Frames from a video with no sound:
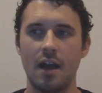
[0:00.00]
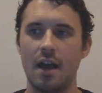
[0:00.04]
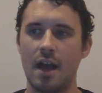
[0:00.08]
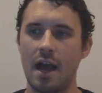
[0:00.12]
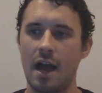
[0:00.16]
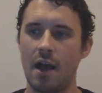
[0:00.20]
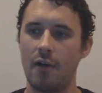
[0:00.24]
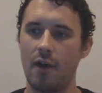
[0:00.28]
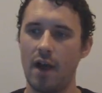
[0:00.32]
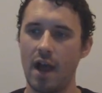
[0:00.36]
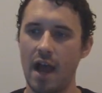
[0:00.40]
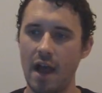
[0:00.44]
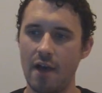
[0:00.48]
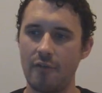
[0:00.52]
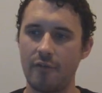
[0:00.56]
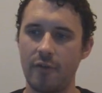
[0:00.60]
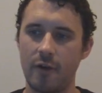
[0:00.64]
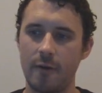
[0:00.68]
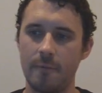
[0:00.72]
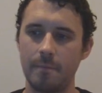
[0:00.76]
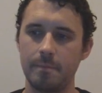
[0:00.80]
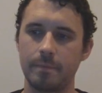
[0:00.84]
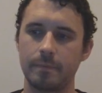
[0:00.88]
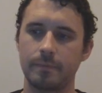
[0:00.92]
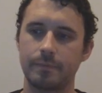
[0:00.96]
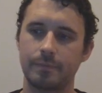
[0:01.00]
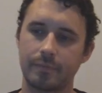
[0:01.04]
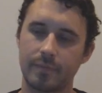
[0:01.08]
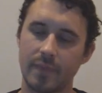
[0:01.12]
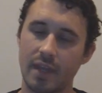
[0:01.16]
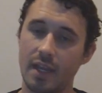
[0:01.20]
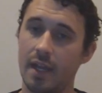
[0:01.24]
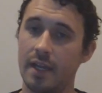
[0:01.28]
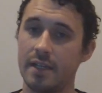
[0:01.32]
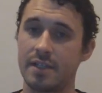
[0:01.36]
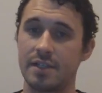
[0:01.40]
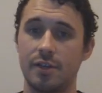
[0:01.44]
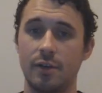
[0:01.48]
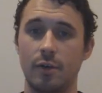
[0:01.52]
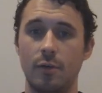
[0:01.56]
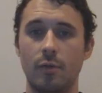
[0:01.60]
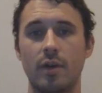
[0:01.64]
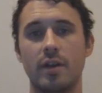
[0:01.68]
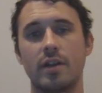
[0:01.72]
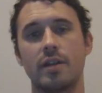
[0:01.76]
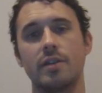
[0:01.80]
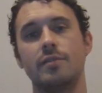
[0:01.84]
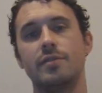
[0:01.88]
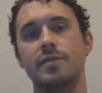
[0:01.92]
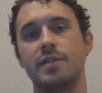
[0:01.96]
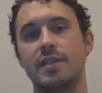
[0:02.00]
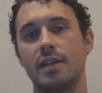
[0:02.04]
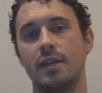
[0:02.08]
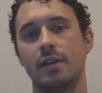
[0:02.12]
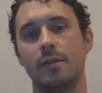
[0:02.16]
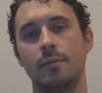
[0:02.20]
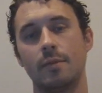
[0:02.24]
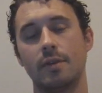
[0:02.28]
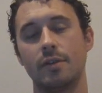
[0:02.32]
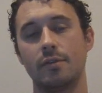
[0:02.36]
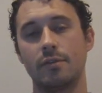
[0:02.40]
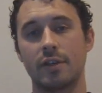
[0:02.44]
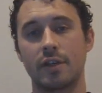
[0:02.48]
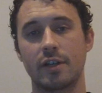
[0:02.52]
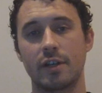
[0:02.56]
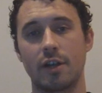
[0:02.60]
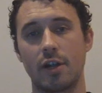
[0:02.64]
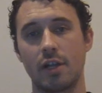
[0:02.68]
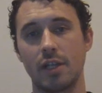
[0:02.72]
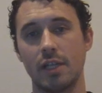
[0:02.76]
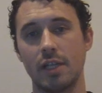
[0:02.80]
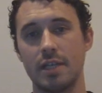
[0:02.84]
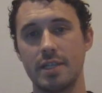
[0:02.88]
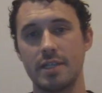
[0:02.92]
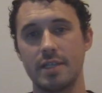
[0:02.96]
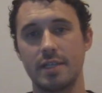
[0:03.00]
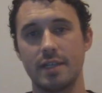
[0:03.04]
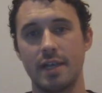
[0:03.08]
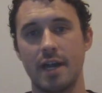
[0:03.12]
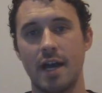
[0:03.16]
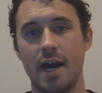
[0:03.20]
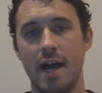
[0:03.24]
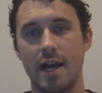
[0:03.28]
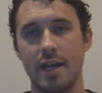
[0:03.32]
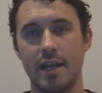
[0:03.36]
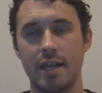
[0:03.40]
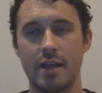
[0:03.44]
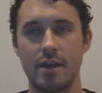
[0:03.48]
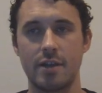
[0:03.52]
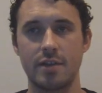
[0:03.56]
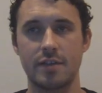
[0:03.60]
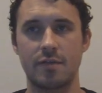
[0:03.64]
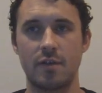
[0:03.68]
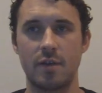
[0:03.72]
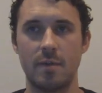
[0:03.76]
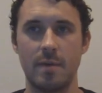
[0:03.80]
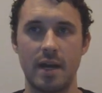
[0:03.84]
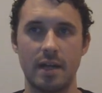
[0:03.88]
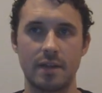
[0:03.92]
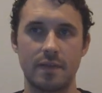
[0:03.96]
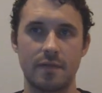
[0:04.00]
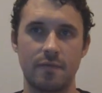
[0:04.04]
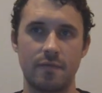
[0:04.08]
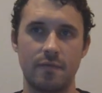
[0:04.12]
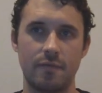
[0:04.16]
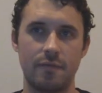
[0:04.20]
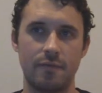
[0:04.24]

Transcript: However, I still want to use him regardless. And he goes for about